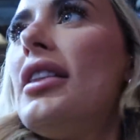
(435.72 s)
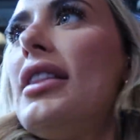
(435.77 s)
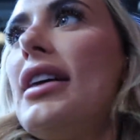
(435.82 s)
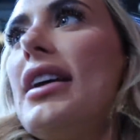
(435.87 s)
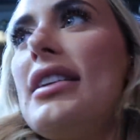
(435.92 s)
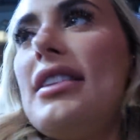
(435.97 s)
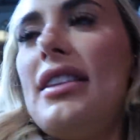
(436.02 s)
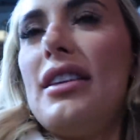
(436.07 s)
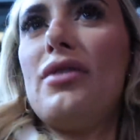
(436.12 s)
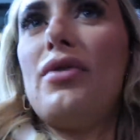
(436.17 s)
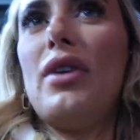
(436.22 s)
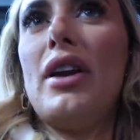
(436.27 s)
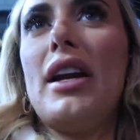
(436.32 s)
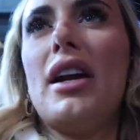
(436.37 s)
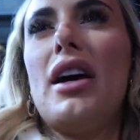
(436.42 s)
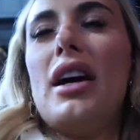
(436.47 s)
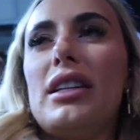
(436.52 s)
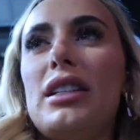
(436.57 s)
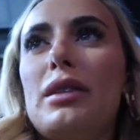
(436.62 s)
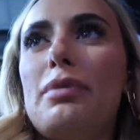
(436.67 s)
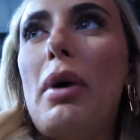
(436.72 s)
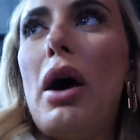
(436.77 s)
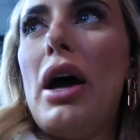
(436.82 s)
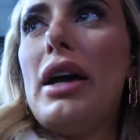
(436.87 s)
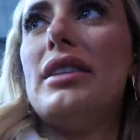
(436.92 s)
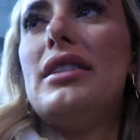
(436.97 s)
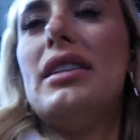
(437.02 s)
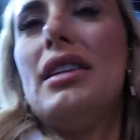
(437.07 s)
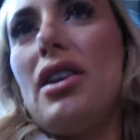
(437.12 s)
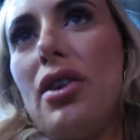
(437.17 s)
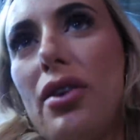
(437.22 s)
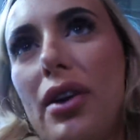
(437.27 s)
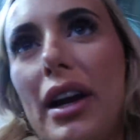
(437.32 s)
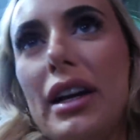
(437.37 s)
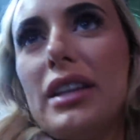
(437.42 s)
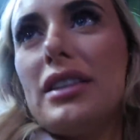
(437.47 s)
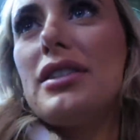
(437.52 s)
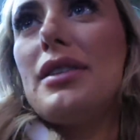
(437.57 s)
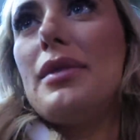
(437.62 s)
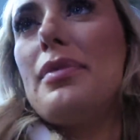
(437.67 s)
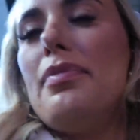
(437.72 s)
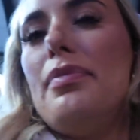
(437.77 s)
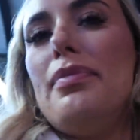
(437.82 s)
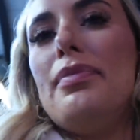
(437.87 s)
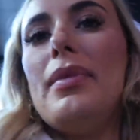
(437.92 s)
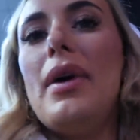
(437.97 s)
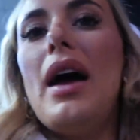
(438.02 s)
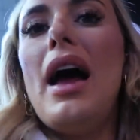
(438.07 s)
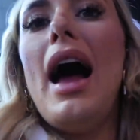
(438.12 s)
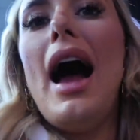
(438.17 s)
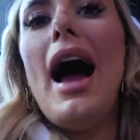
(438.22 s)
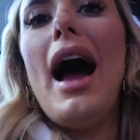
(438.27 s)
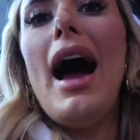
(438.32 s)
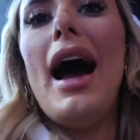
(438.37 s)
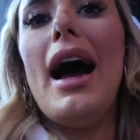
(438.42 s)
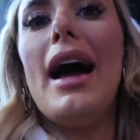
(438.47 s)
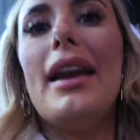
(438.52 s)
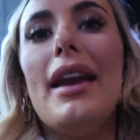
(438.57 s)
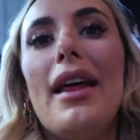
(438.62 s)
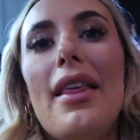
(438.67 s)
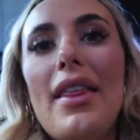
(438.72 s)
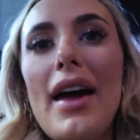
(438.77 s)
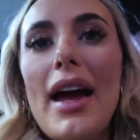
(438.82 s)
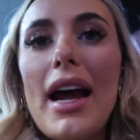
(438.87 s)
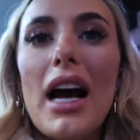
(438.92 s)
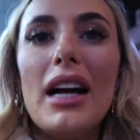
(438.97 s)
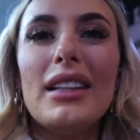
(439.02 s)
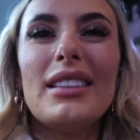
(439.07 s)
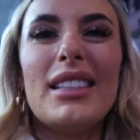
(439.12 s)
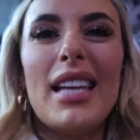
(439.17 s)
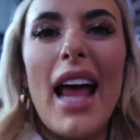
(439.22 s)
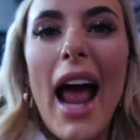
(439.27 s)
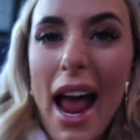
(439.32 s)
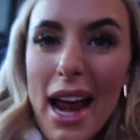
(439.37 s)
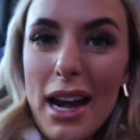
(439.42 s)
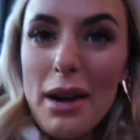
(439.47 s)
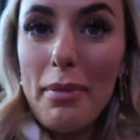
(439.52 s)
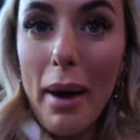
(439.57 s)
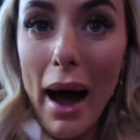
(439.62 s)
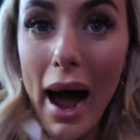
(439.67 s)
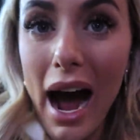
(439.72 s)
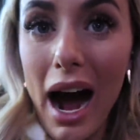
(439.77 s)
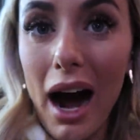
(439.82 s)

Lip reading: these is really nice spicy crisps. And they are £10